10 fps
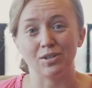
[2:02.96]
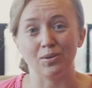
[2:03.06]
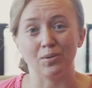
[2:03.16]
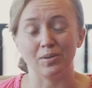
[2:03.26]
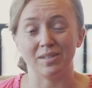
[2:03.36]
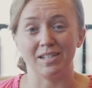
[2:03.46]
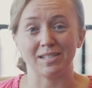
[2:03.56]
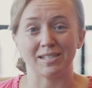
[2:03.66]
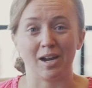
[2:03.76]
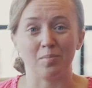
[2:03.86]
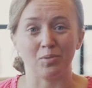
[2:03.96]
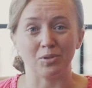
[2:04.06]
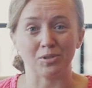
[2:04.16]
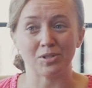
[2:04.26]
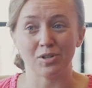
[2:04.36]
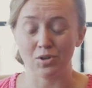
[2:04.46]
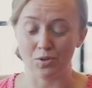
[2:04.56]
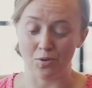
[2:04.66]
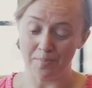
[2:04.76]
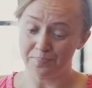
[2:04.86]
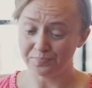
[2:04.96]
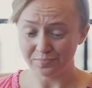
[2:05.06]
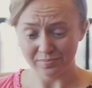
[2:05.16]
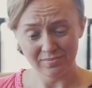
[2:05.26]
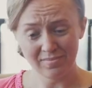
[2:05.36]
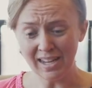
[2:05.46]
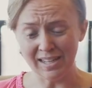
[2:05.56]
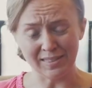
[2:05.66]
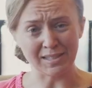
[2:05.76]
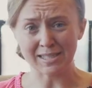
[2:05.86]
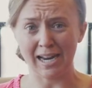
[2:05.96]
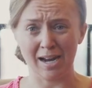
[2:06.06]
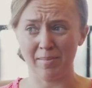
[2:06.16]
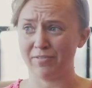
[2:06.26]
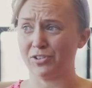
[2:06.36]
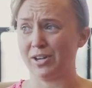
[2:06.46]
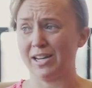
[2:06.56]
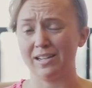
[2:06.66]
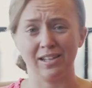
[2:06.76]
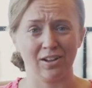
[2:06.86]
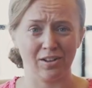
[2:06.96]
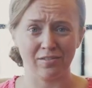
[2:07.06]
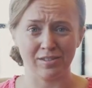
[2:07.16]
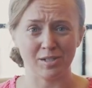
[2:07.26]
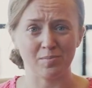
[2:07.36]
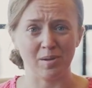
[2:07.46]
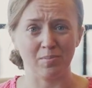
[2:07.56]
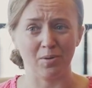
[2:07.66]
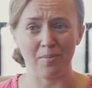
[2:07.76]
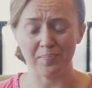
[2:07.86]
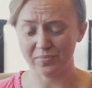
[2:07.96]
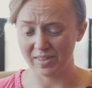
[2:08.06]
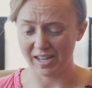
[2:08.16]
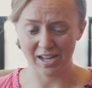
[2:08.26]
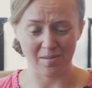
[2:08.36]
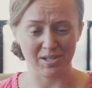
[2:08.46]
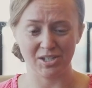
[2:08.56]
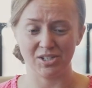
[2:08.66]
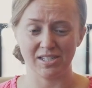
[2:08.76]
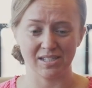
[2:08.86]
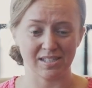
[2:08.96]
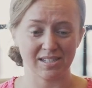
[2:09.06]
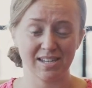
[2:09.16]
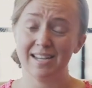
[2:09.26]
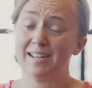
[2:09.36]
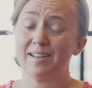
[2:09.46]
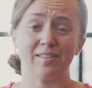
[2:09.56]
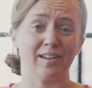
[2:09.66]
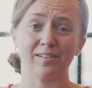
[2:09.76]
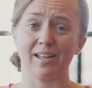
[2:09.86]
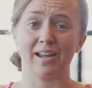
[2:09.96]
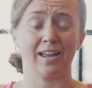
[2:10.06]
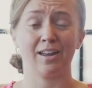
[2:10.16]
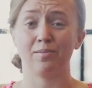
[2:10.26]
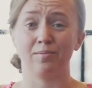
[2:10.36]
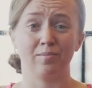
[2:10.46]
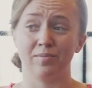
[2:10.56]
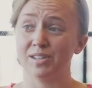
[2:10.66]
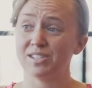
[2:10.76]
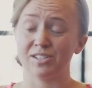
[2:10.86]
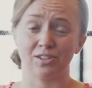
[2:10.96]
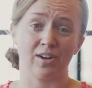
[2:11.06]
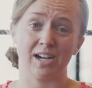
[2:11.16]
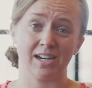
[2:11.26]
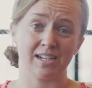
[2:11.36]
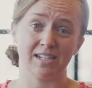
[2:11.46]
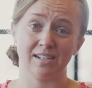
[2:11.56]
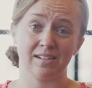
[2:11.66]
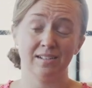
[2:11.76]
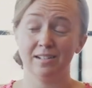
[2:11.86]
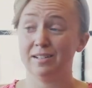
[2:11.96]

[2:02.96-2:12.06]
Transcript: to the disciples who, at this time, after healing all of these people, they come to Jesus. They're like, hey, this is a great idea.